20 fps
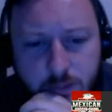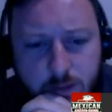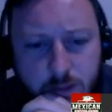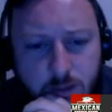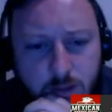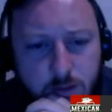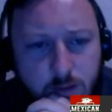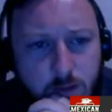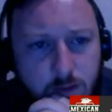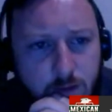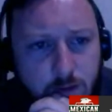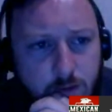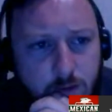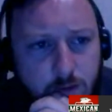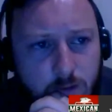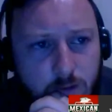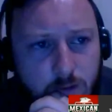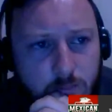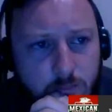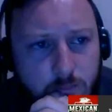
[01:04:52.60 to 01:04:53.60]
Yeah, I think
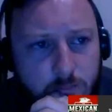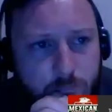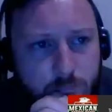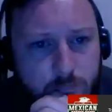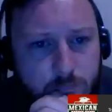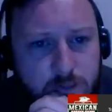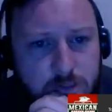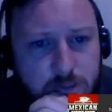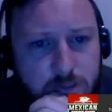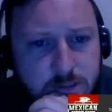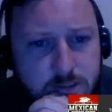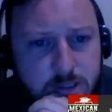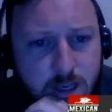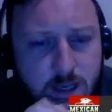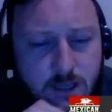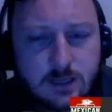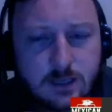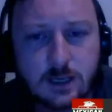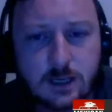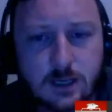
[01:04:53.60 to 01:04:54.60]

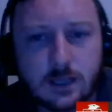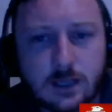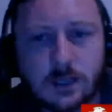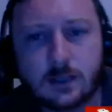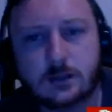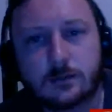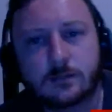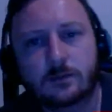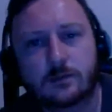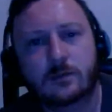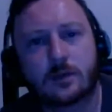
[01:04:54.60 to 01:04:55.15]
Saturday